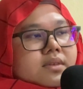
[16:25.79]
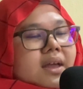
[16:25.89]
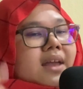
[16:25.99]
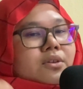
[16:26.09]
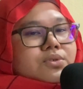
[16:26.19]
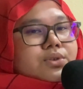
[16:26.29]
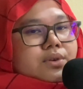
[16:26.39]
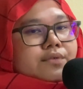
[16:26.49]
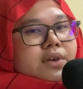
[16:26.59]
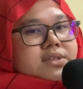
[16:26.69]
And also, if
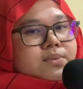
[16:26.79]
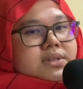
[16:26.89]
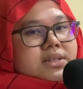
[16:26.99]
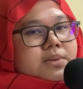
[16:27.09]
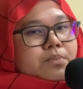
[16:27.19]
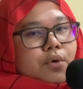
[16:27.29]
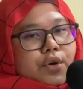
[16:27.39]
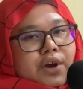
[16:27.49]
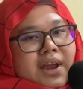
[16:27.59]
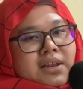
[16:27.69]
you guys want to see
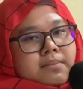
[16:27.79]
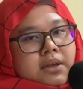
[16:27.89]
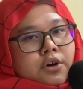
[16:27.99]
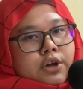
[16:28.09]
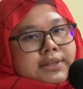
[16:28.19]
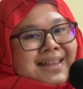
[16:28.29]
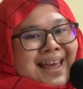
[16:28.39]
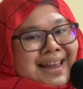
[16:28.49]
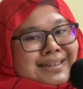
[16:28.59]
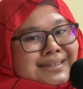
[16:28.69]
more anime
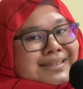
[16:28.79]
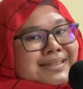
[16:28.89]
content,